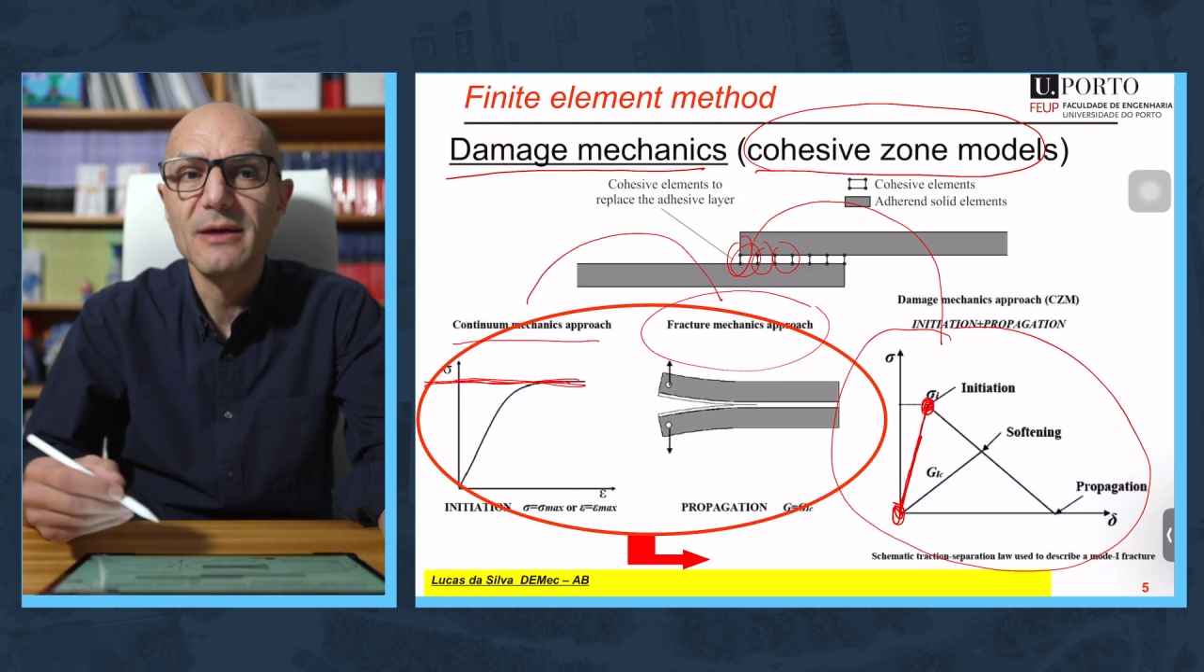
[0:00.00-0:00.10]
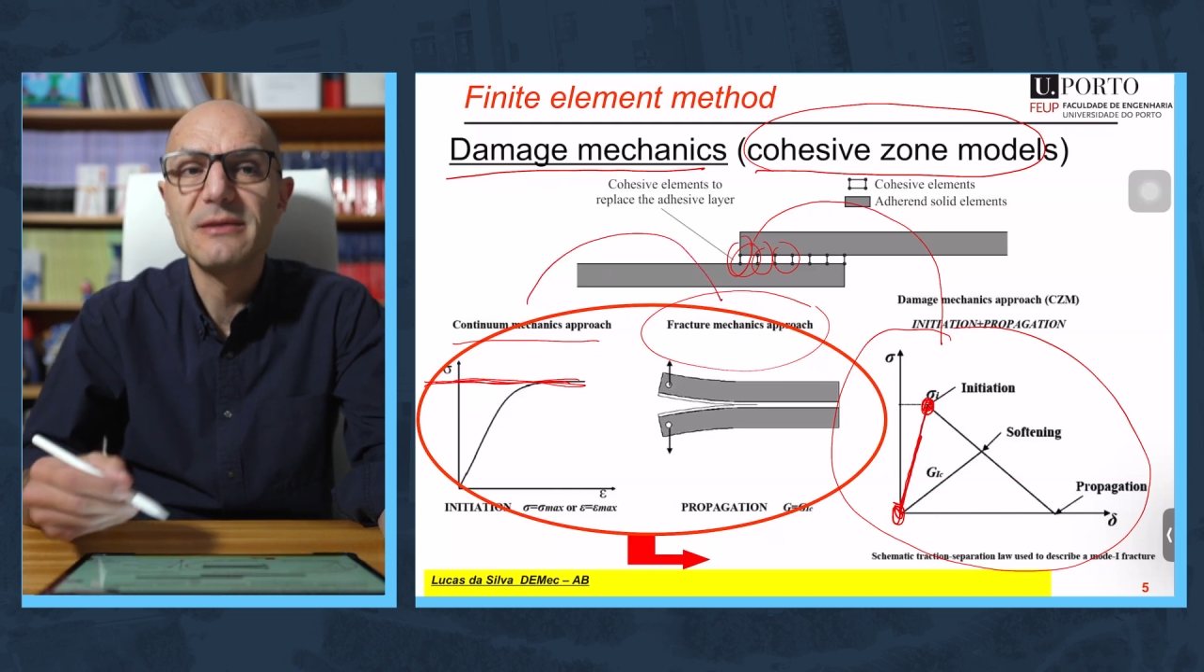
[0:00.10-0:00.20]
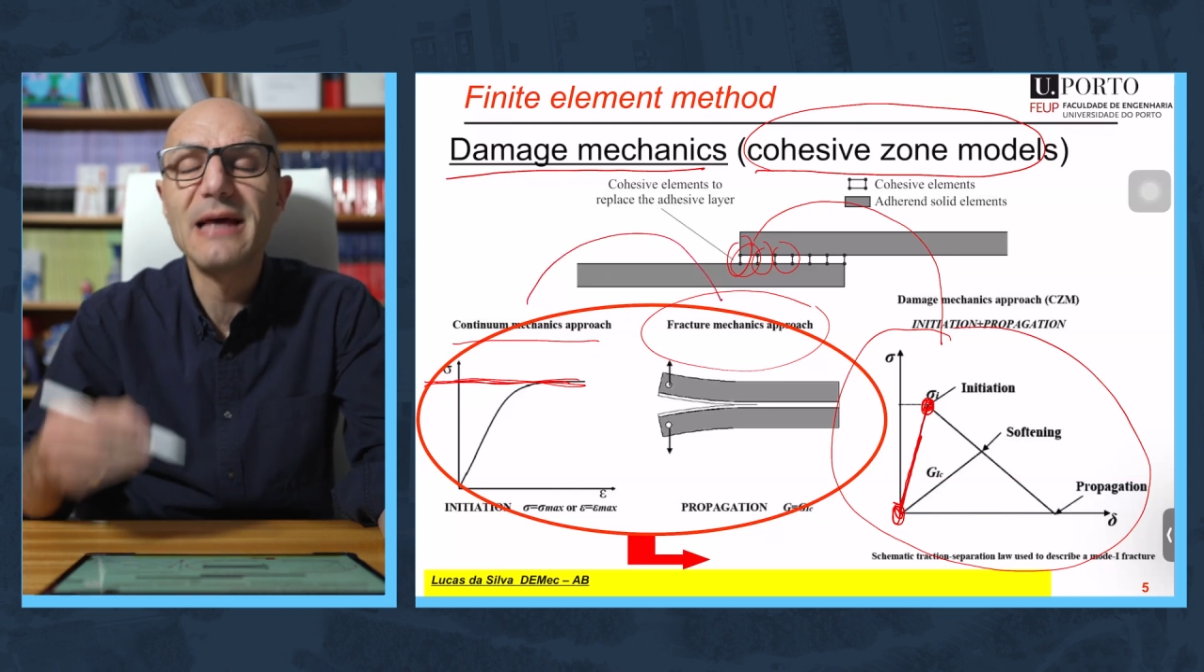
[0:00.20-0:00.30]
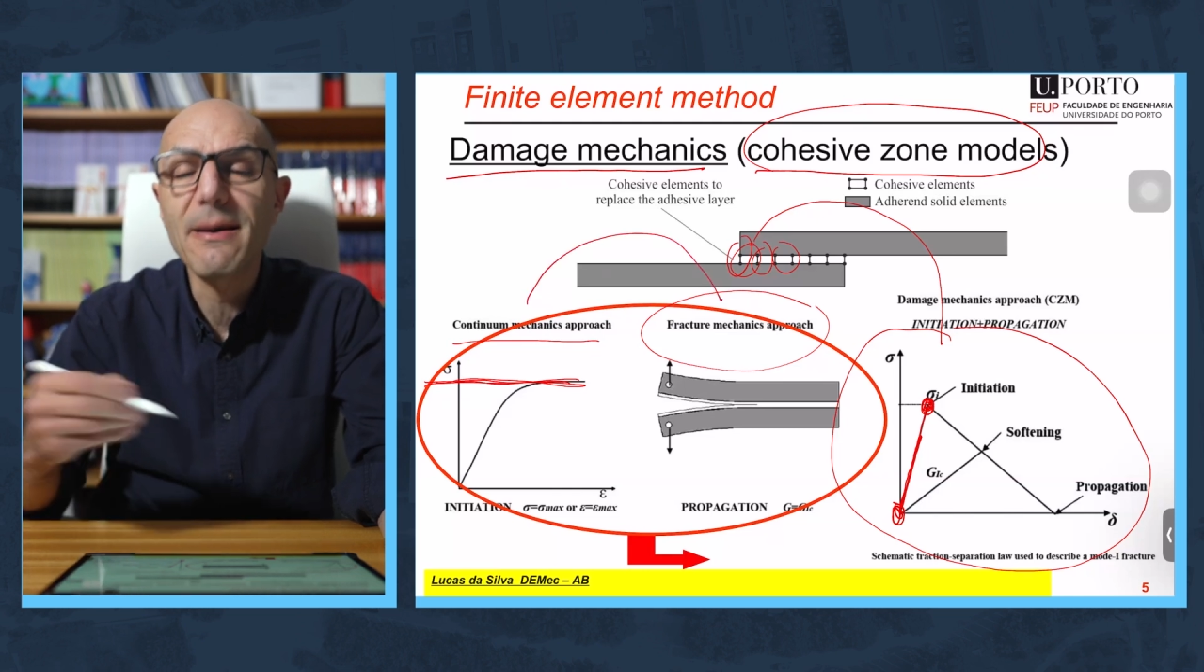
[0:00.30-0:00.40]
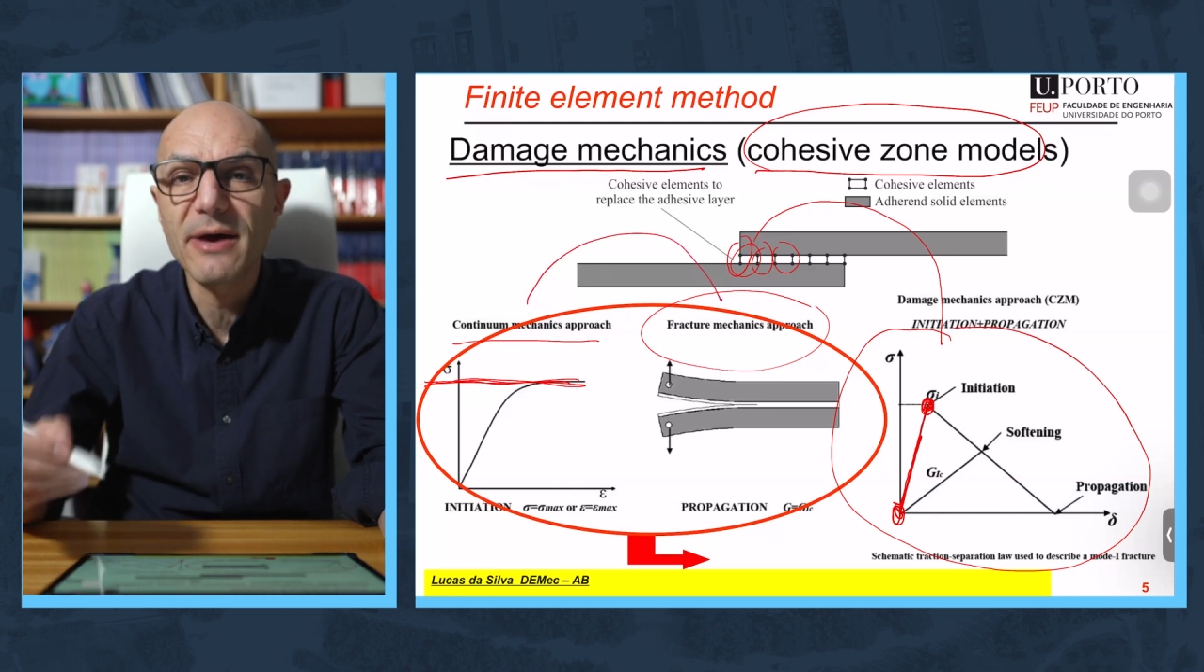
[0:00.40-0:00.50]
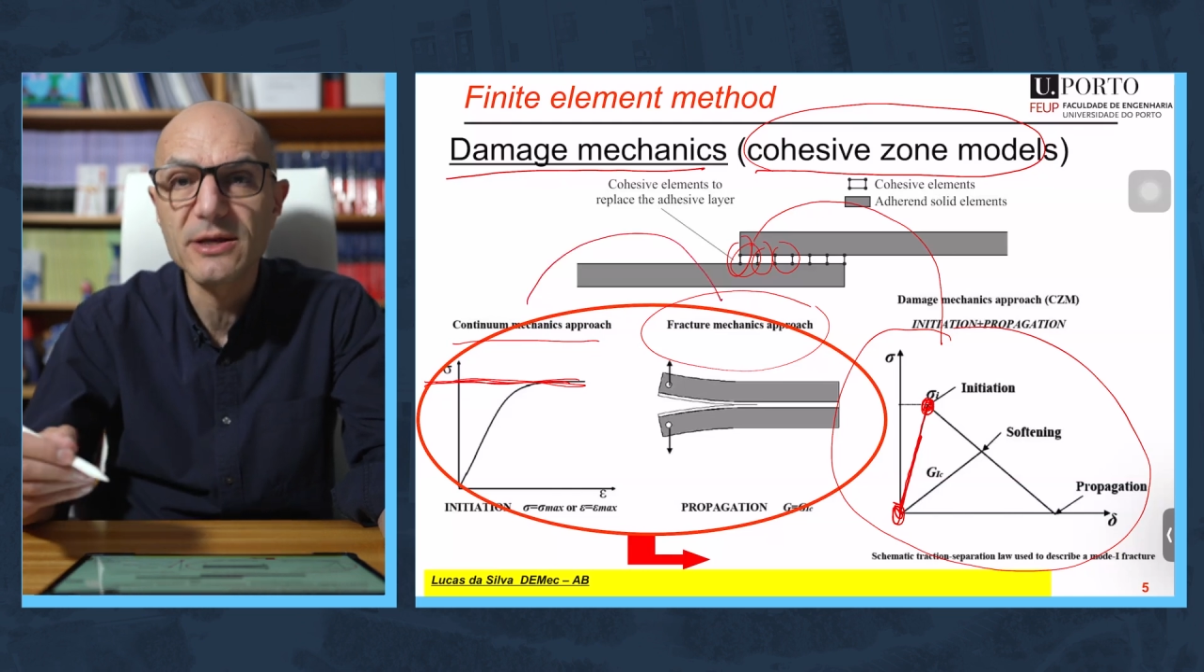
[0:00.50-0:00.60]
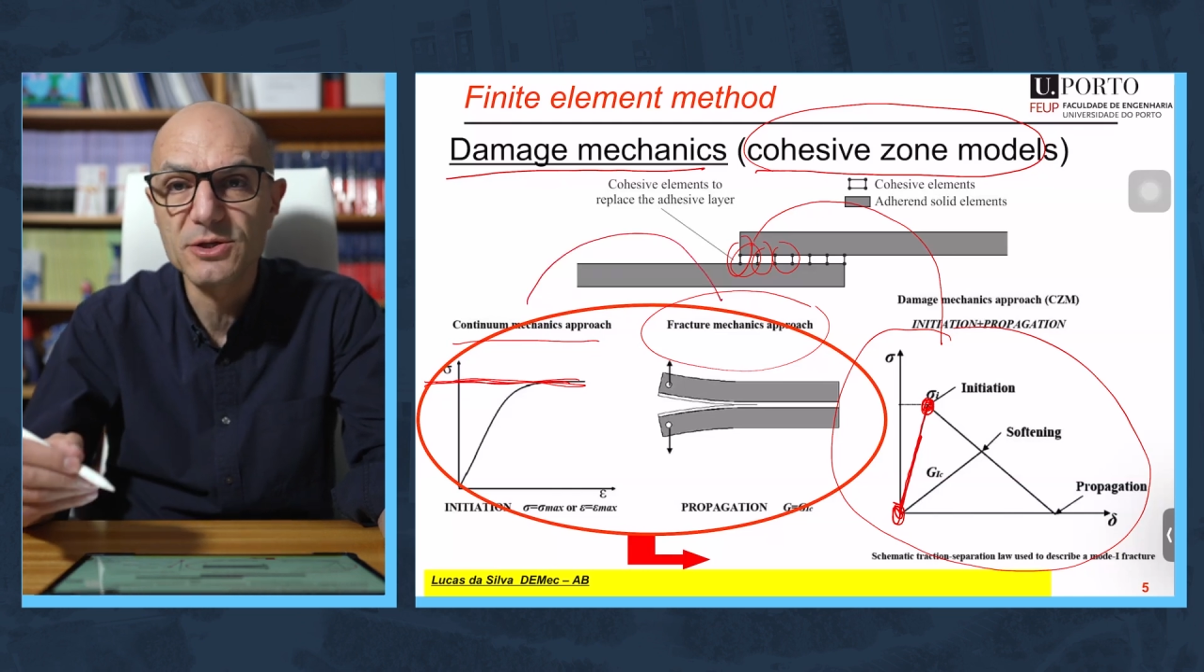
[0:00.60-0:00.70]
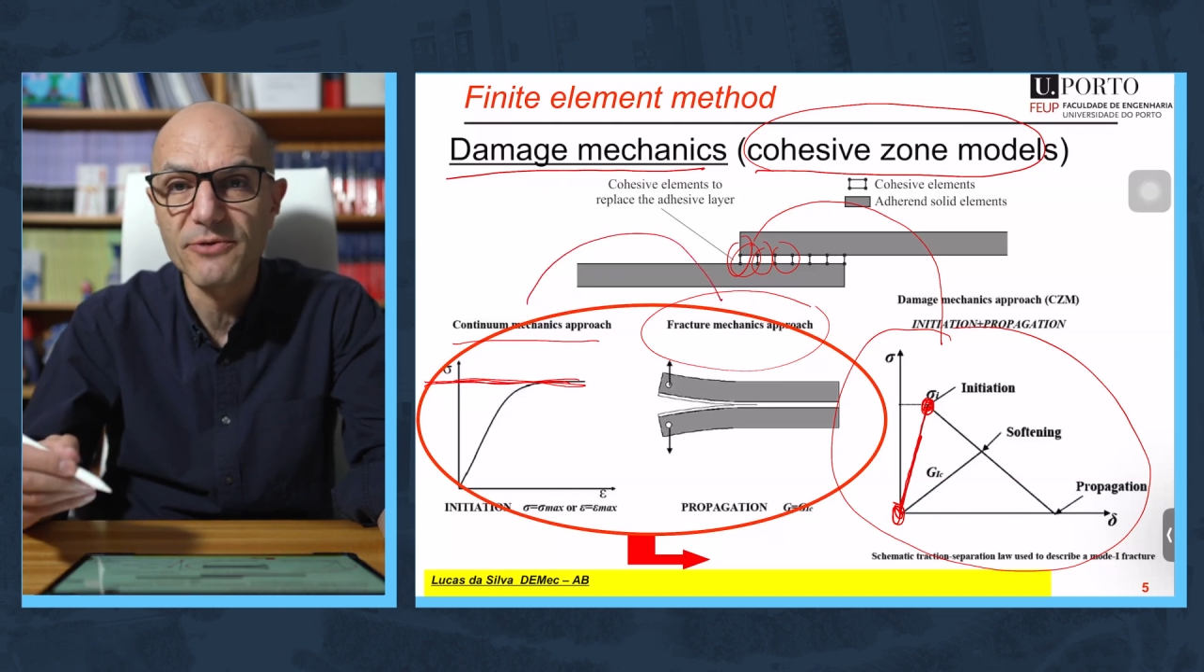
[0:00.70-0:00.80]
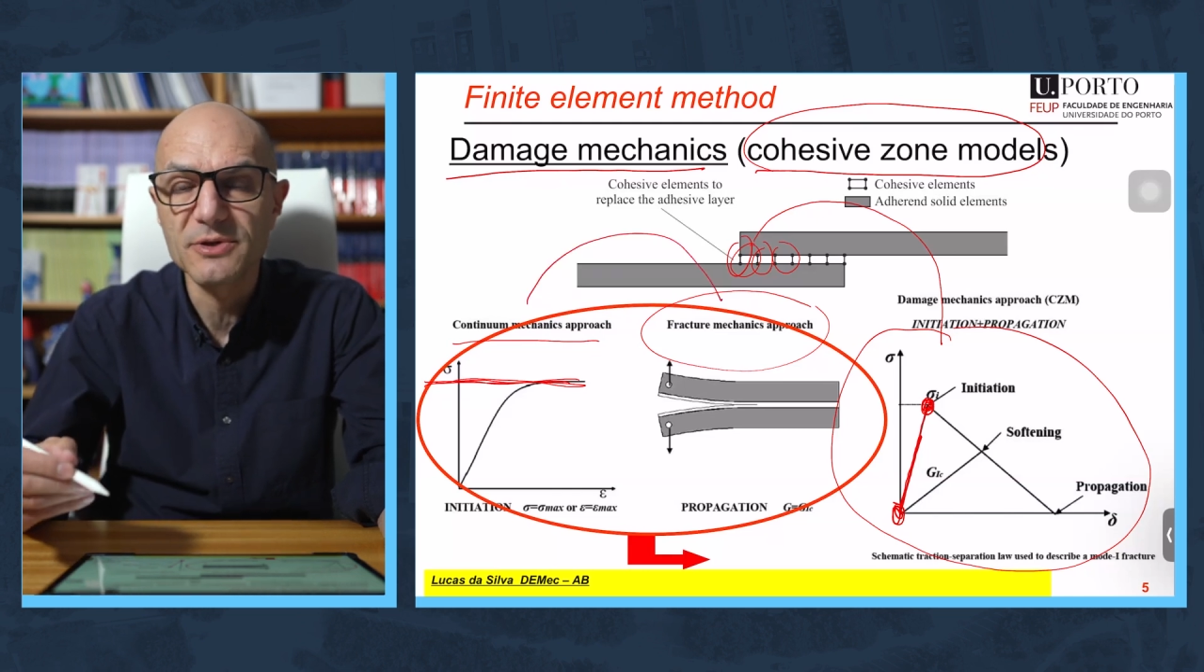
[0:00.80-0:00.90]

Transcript: damage of